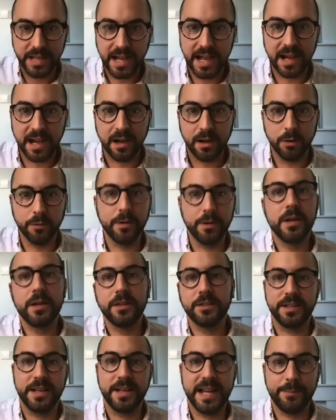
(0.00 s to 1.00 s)
down
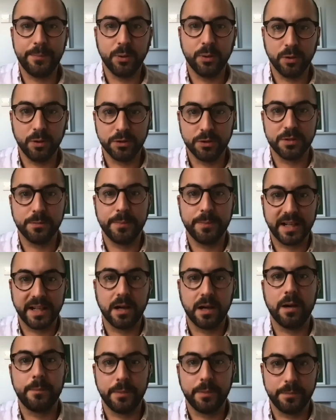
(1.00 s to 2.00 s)
to Naples and pick
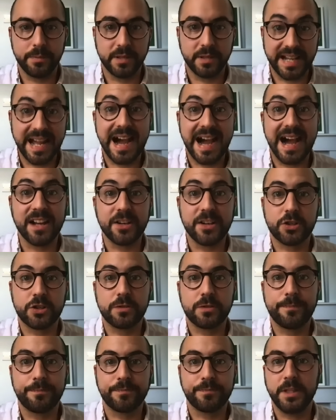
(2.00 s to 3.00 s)
up cash,
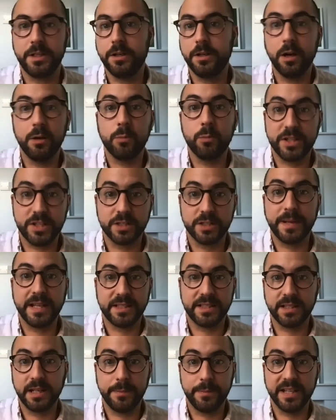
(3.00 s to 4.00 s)
you know, which is
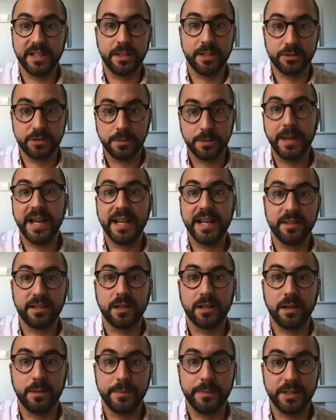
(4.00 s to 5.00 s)
basically being used to pay the
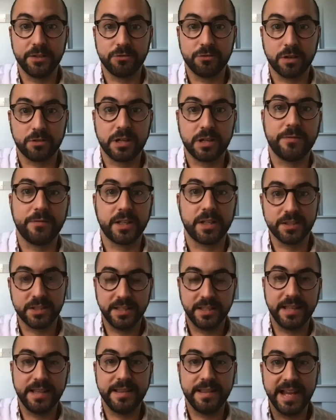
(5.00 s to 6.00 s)
Colombian drug traffickers.
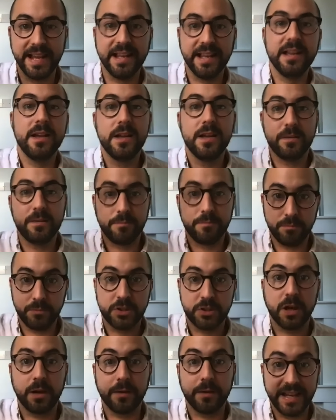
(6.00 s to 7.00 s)
And then they
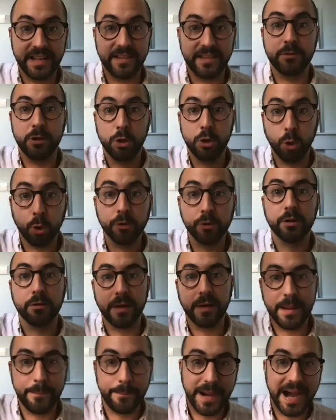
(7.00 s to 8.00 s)
start they launder
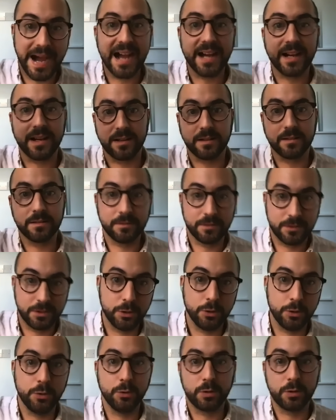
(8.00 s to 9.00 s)
it back
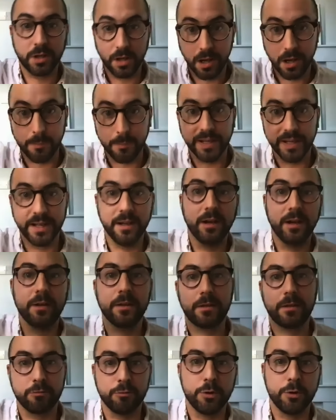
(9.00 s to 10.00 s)
to Colombia
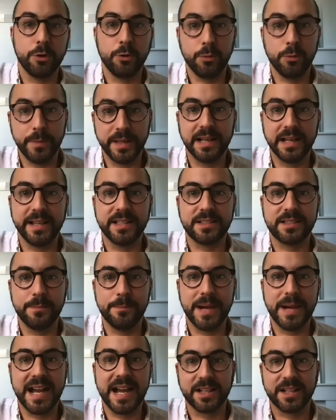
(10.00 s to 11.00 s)
through Middle Eastern
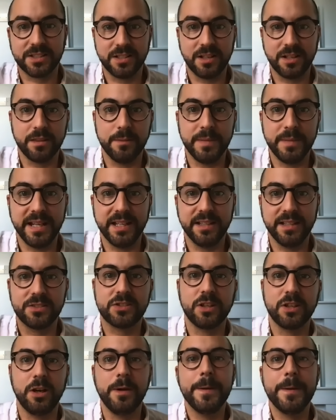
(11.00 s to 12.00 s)
banks and other means.
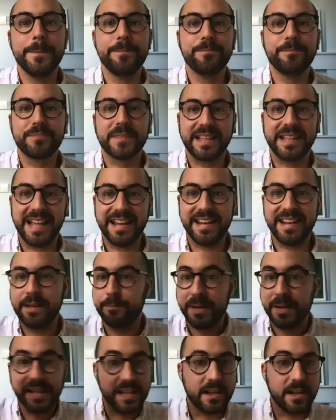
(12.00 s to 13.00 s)
So and they're
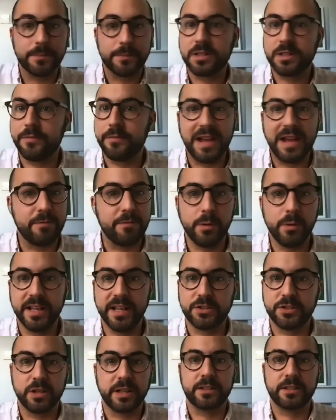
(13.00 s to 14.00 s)
picking up stuff everywhere.
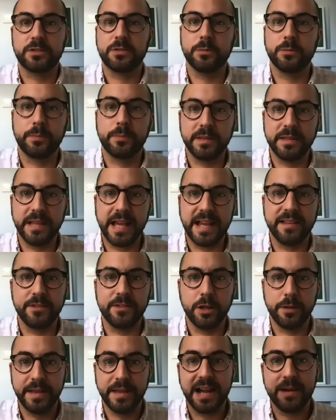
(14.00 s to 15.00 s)
It's like they,
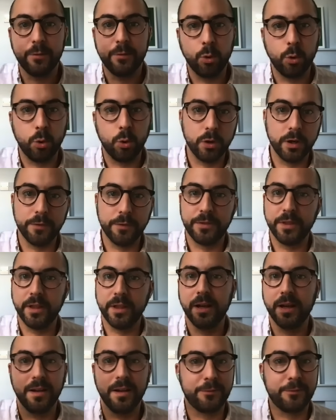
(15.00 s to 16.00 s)
you know, they have all of
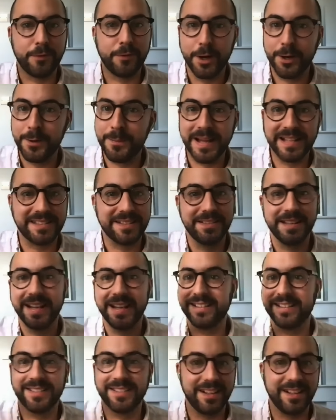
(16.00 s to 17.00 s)
the phone
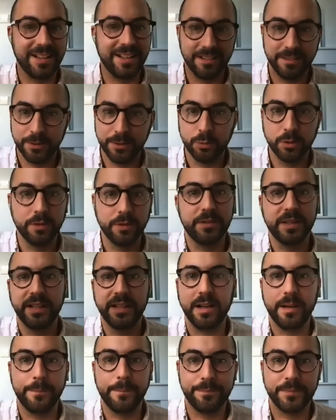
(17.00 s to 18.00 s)
metadata and all of the,
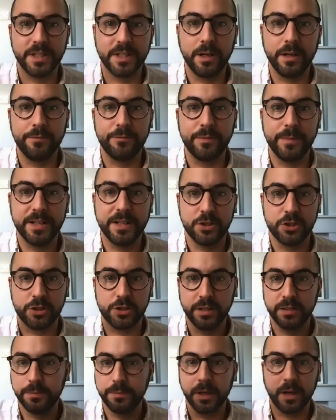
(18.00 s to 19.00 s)
um, you know, information
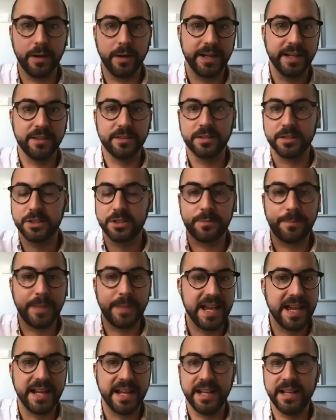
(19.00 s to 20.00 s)
showing mm-hmm. them going into
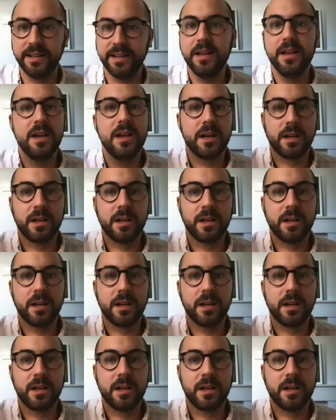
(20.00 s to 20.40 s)
Spain.